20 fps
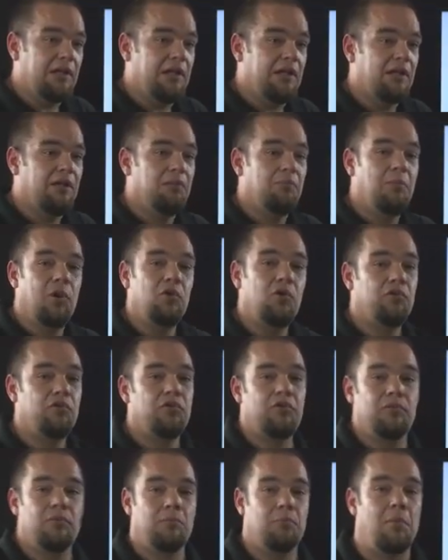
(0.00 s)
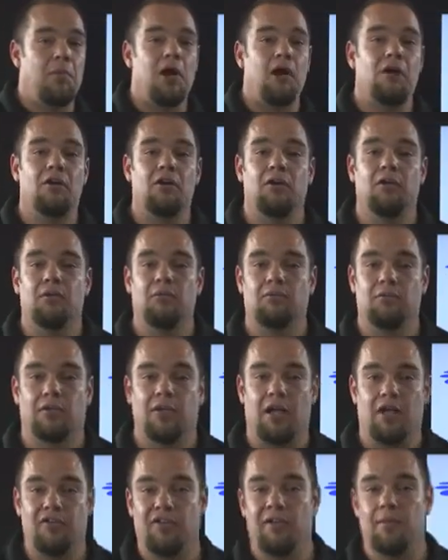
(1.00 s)
In most modern
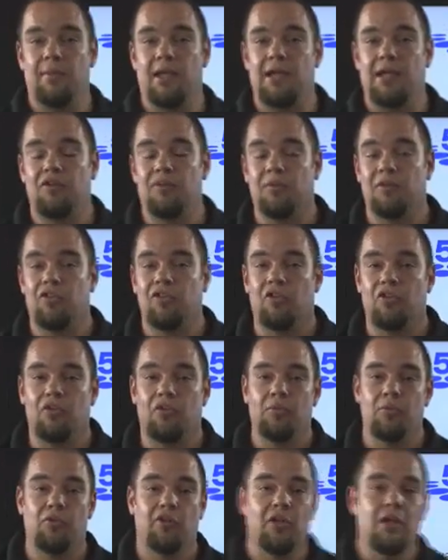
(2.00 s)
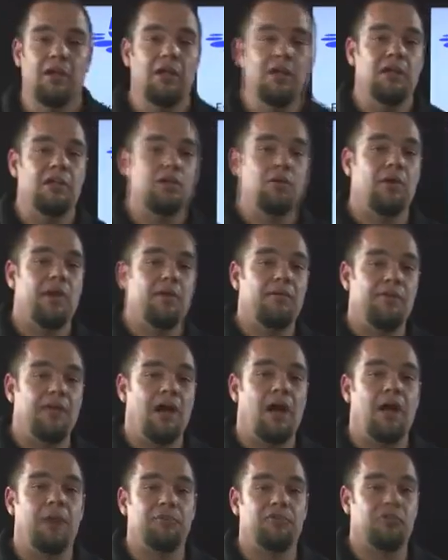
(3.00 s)
content management systems, you have the
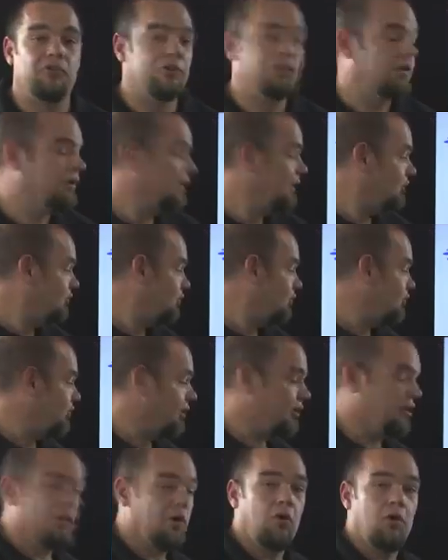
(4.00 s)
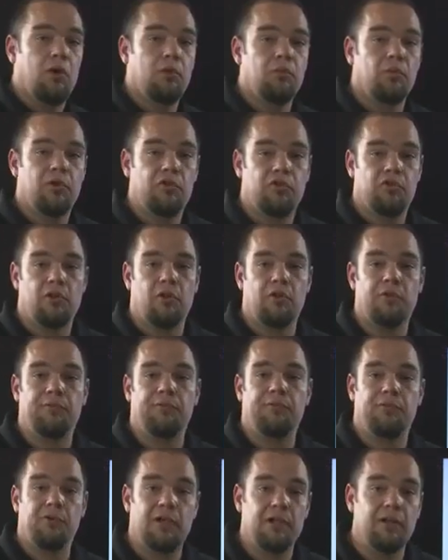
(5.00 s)
option to turn on what is called a
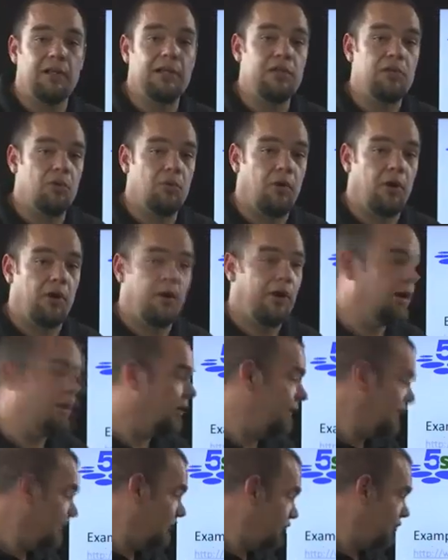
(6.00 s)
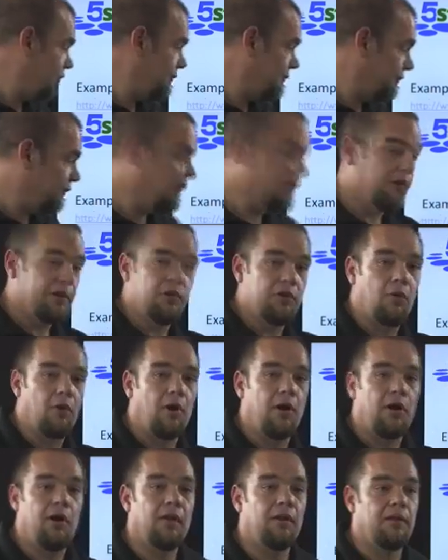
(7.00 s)
friendly URL. This is a friendly
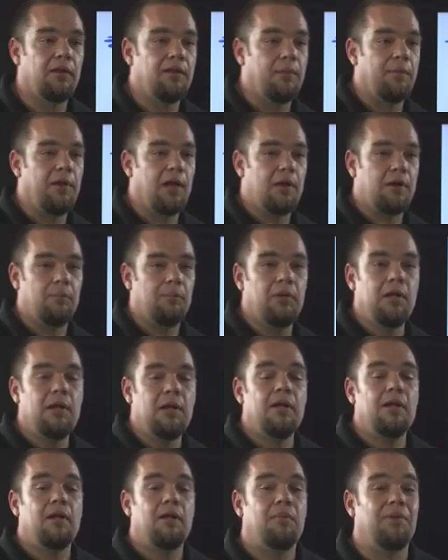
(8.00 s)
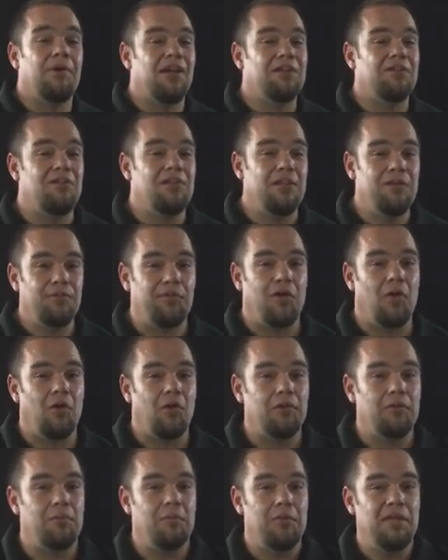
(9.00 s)
URL at the bottom. By
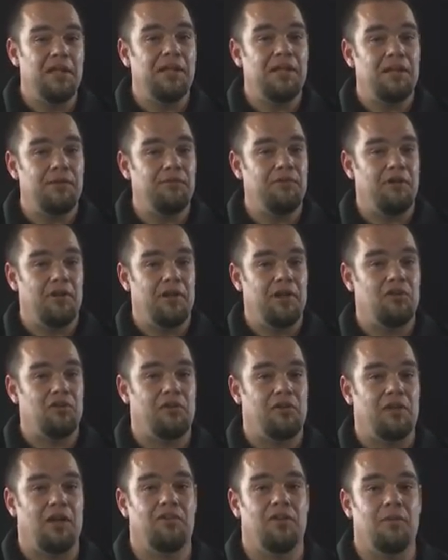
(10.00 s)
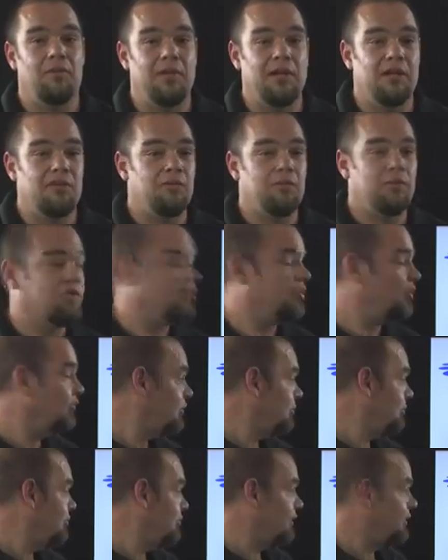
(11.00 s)
default, many of today's content management
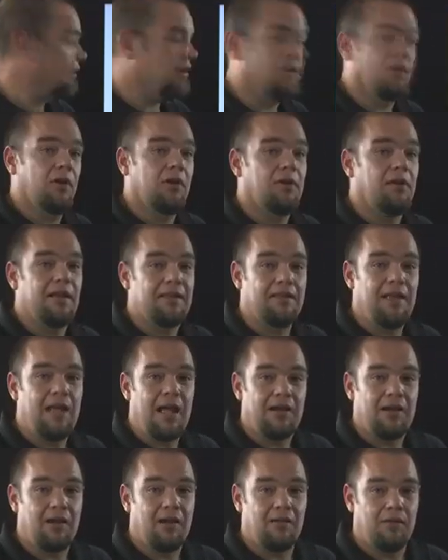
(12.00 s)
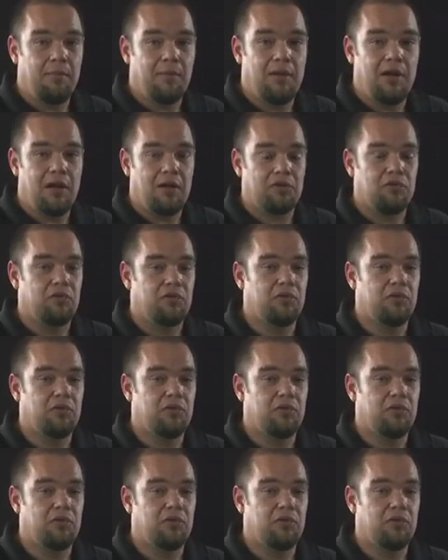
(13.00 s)
systems are going to look like that out of the box.